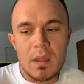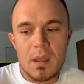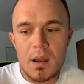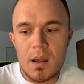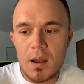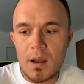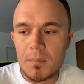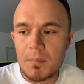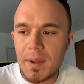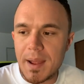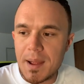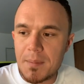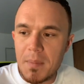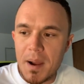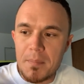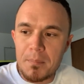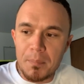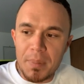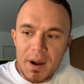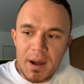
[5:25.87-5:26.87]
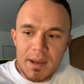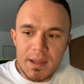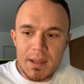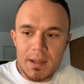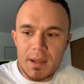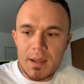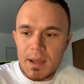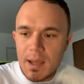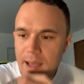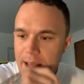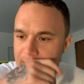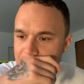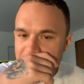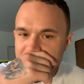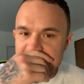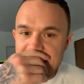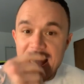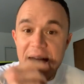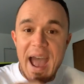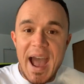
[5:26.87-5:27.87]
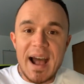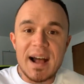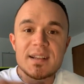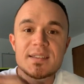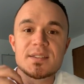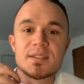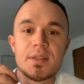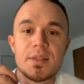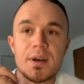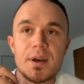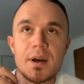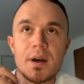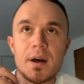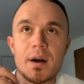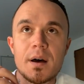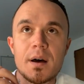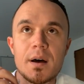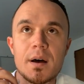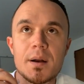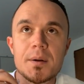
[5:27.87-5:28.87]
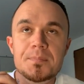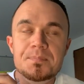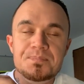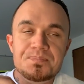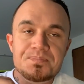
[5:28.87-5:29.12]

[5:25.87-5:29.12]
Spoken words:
And my buddy, he has the